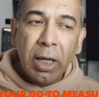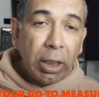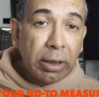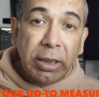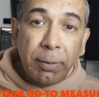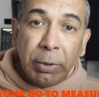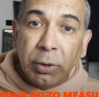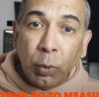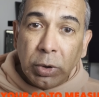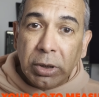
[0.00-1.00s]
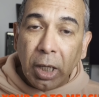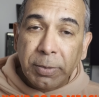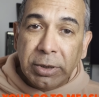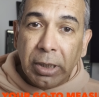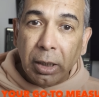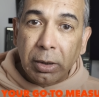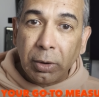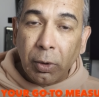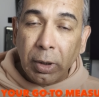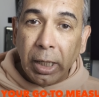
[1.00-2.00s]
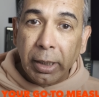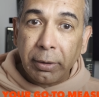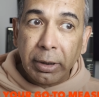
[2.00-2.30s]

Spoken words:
It can be 2 stops darker or lighter.